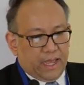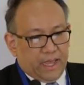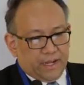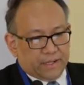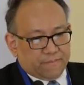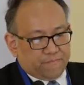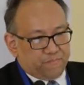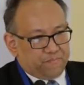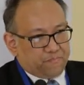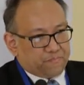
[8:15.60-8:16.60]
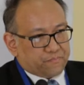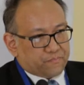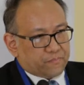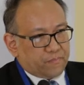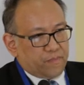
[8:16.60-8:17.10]
And
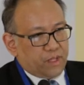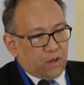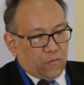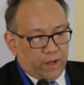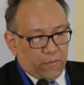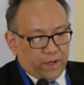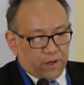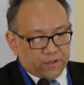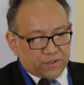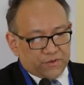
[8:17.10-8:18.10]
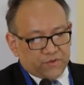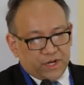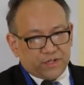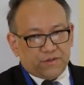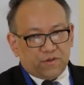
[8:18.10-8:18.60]
when we also
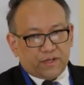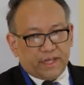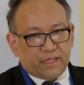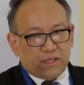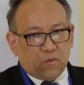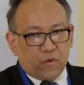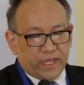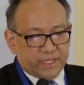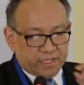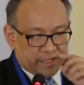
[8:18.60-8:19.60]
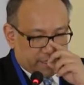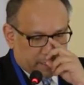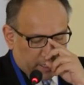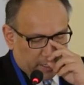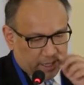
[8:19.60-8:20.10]
try to look at the
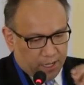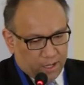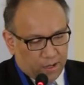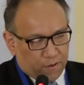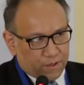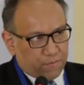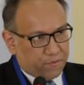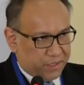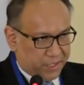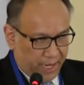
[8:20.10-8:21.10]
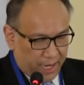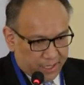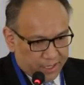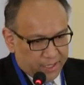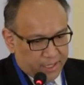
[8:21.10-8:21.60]
wages along the Mon
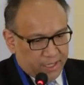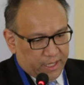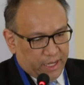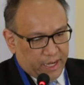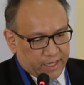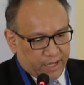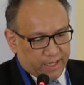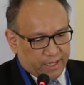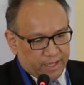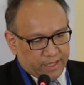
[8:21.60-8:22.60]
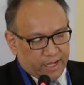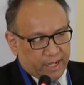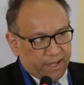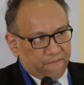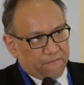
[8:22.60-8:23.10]
State, and then the
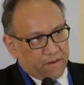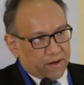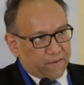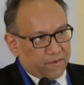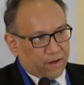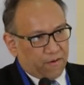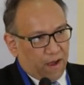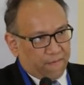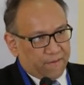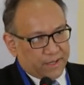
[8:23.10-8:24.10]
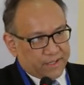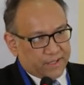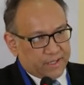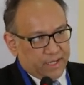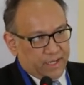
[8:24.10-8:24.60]
left part of the graph
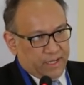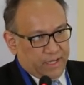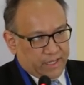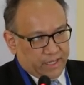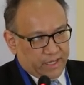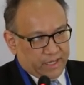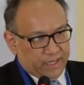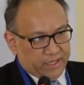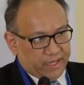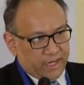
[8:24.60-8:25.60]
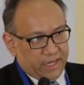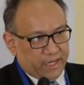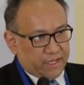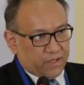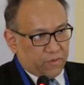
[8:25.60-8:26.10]
is the
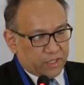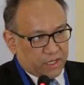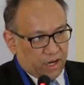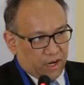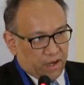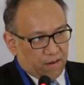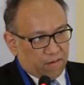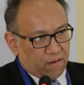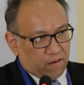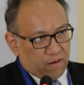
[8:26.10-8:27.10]
cities which are